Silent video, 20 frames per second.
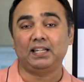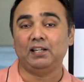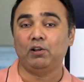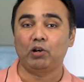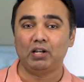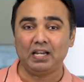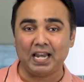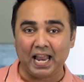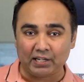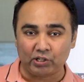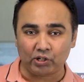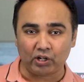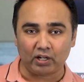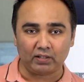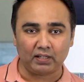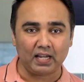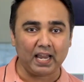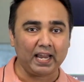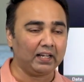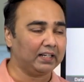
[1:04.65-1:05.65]
your ledger.
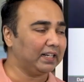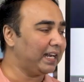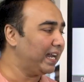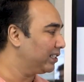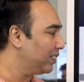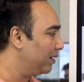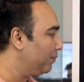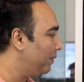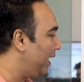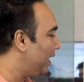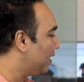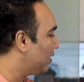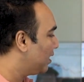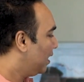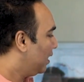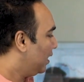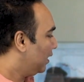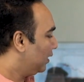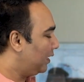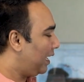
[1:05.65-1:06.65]
Like ledger
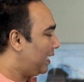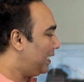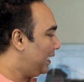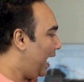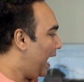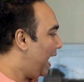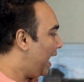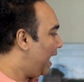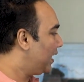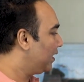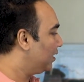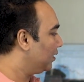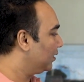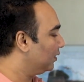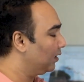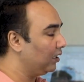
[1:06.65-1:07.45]
means the date,